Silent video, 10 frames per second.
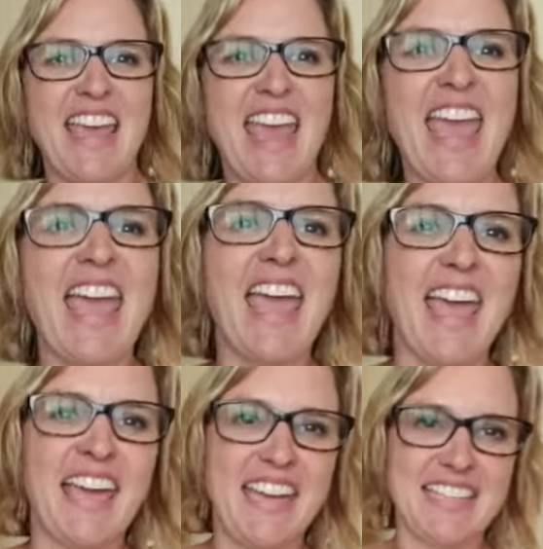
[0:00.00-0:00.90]

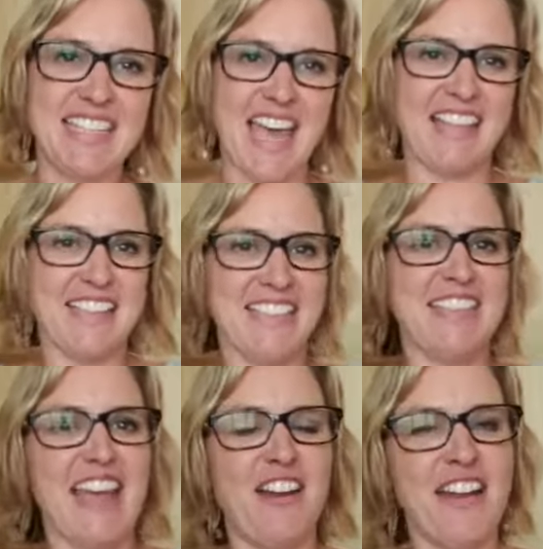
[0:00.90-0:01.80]
Hey, it's Allison
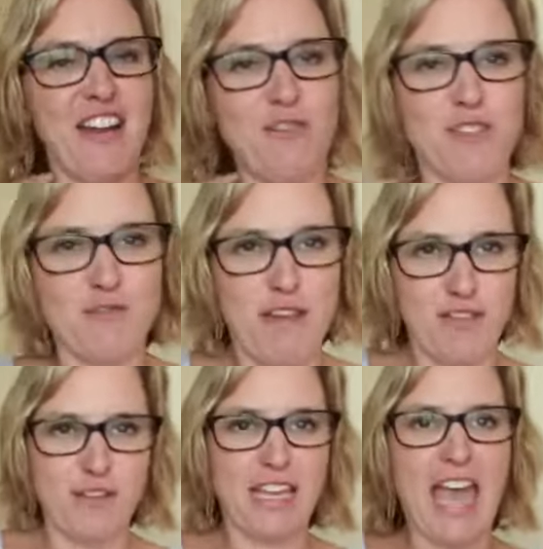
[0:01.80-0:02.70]
Dyer here with the
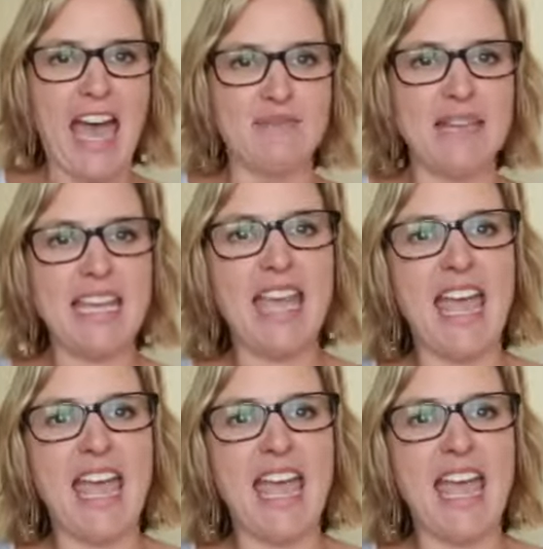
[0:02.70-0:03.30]
Revenue Academy,